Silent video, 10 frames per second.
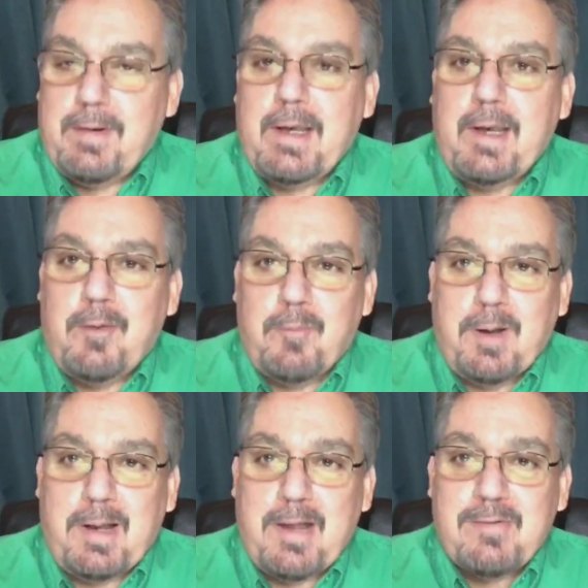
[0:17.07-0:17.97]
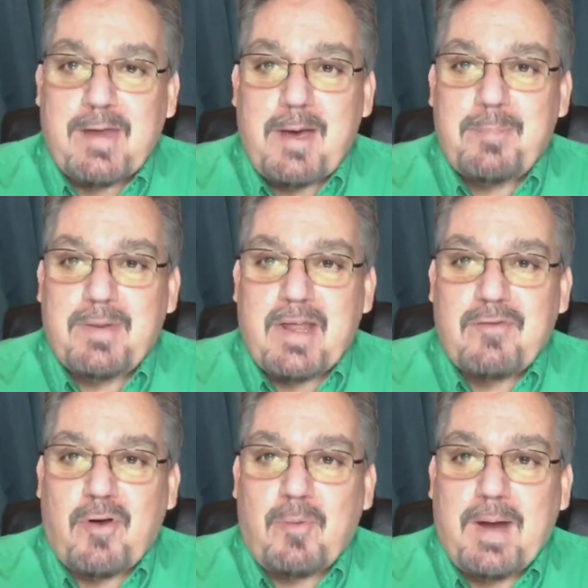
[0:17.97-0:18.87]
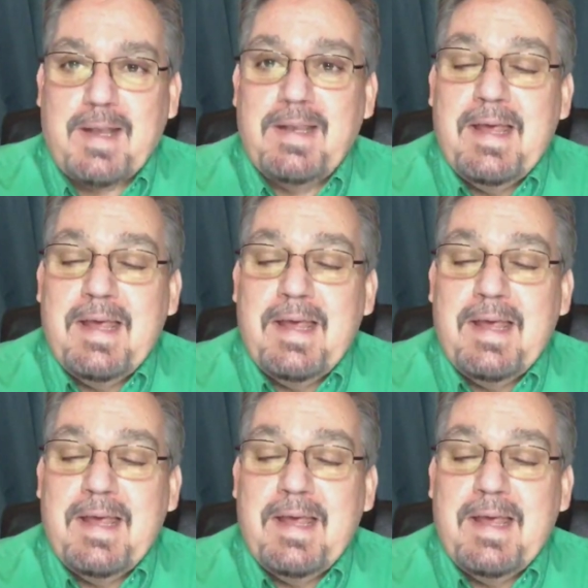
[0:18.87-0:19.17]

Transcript: I didn't even realize that, but that's all right.